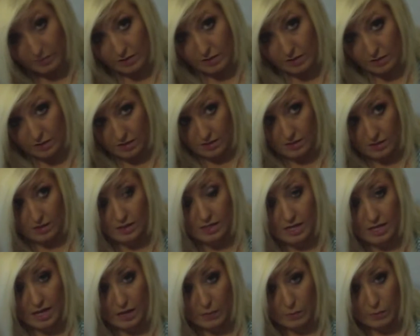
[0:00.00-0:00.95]
this is
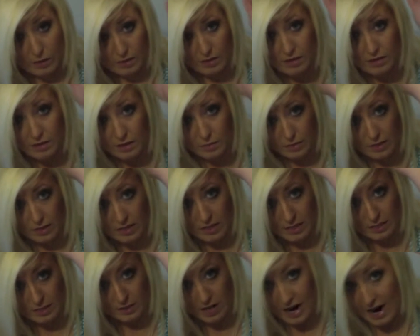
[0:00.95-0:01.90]
again once it's completely
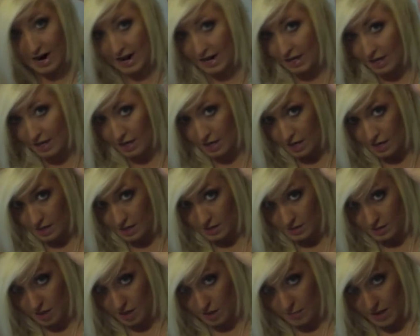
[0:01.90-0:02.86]
dry,
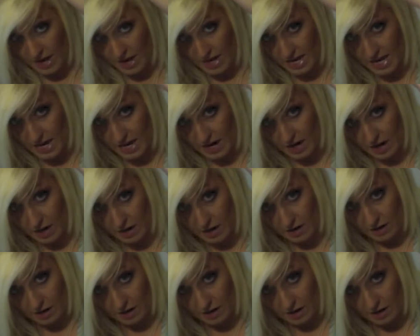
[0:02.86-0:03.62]
start back here,